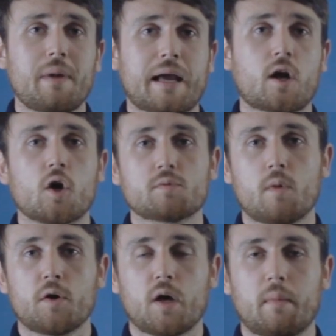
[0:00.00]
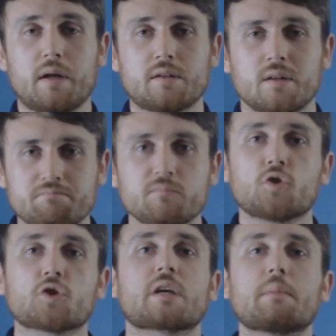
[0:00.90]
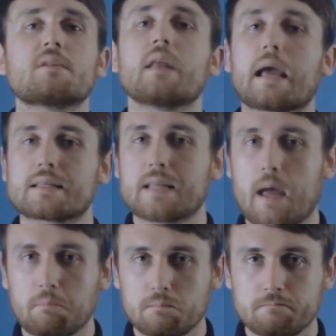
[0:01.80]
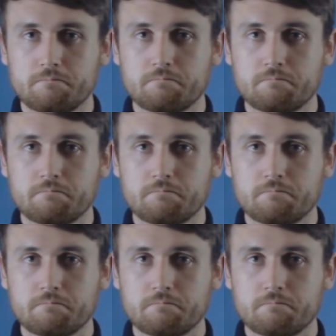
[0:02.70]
may cause more damage. Just skip to the next step.